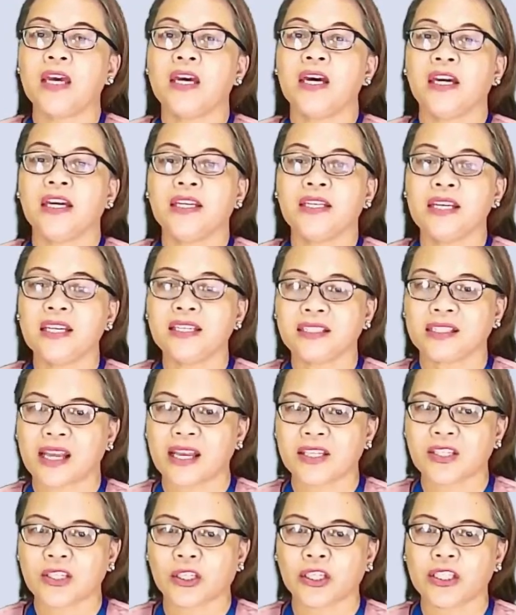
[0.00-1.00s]
In this
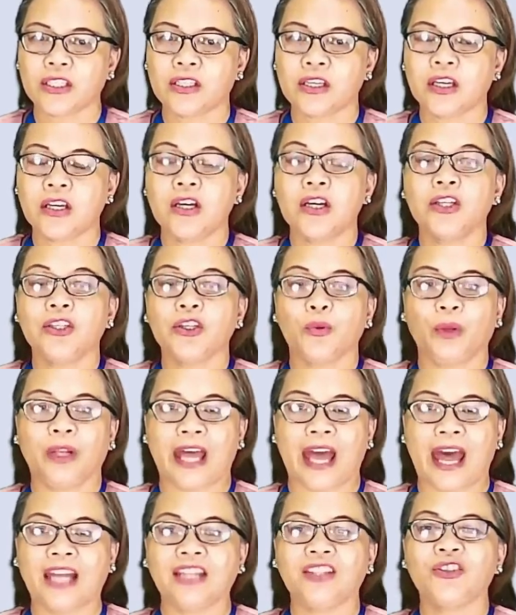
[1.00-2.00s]
lesson, you will
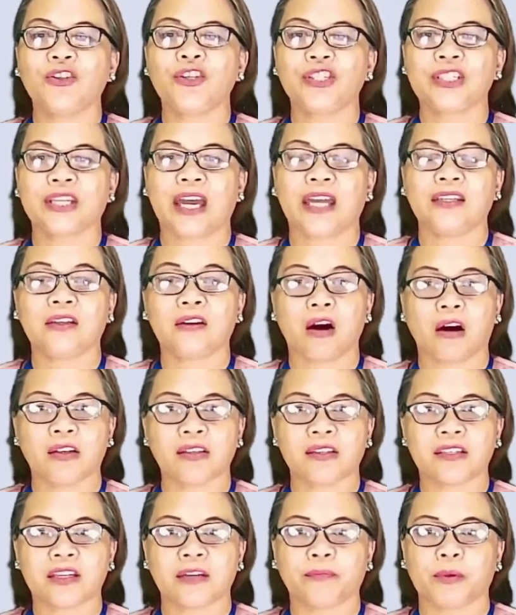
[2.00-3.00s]
understand the
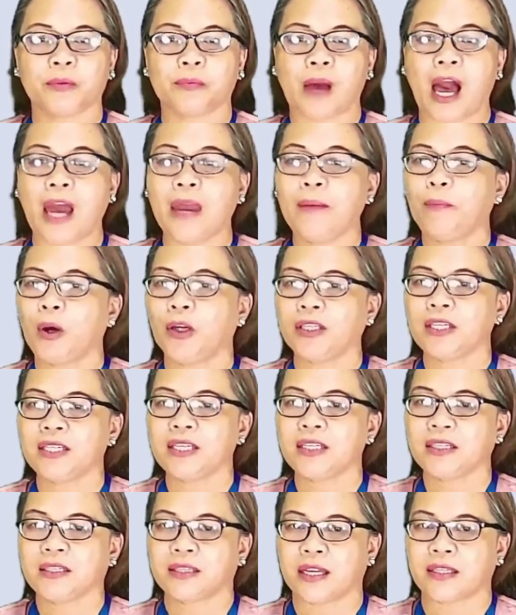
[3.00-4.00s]
concept of
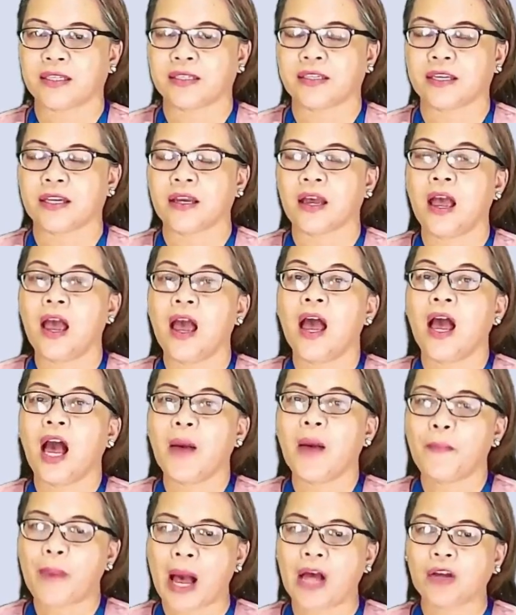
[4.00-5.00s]
hypothesis testing
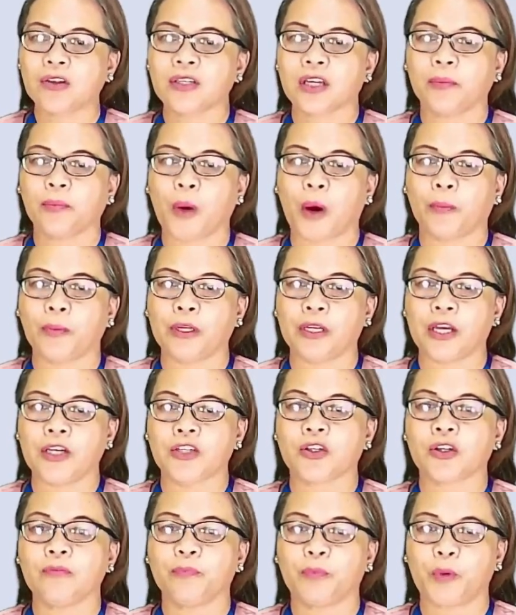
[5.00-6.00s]
about a
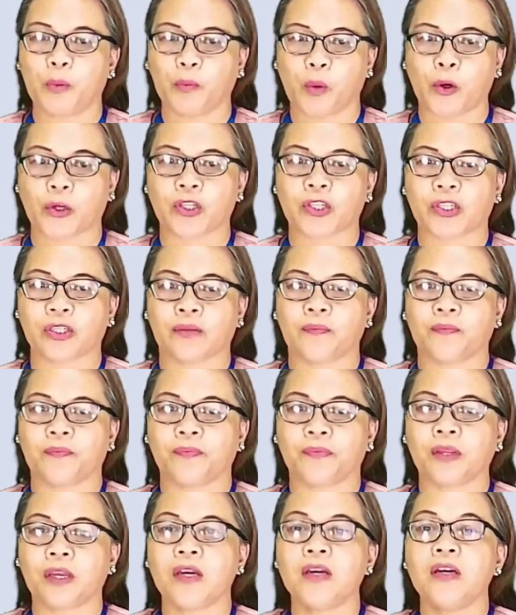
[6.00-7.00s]
population
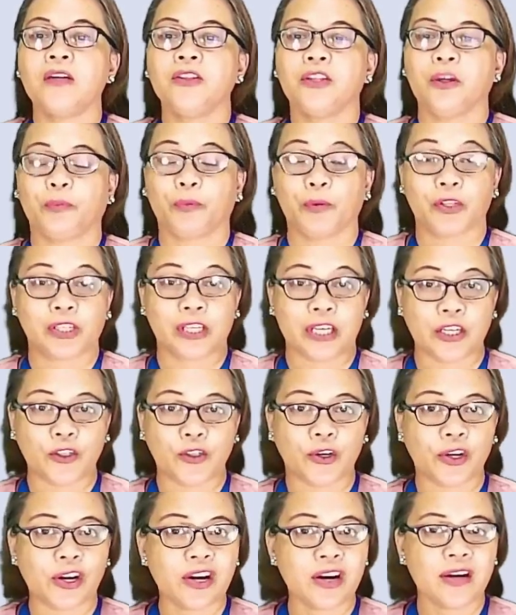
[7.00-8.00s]
proportion, the
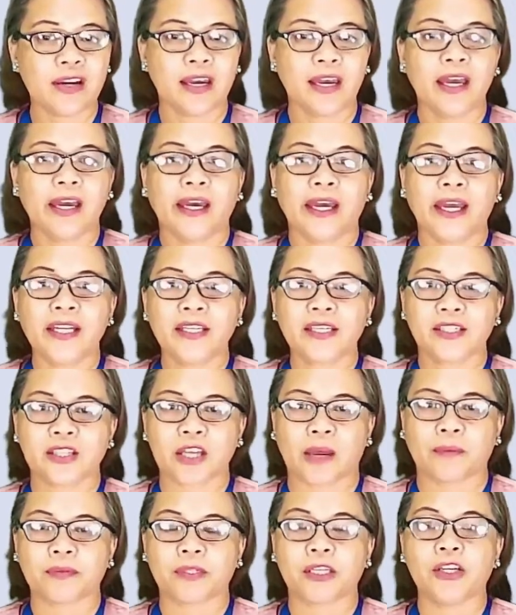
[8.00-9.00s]
procedure, and
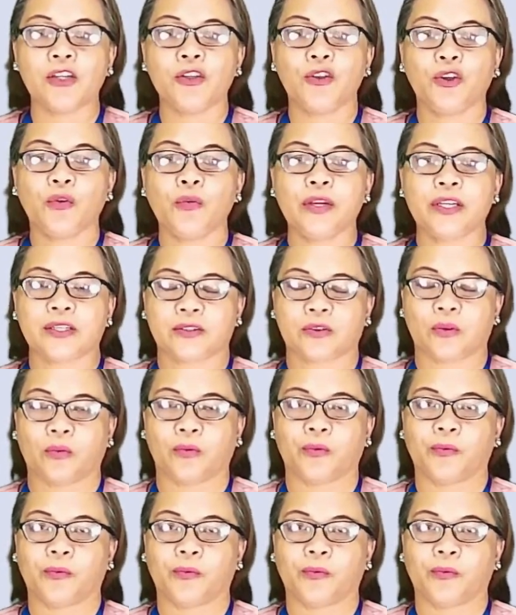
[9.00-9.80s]
steps in doing so.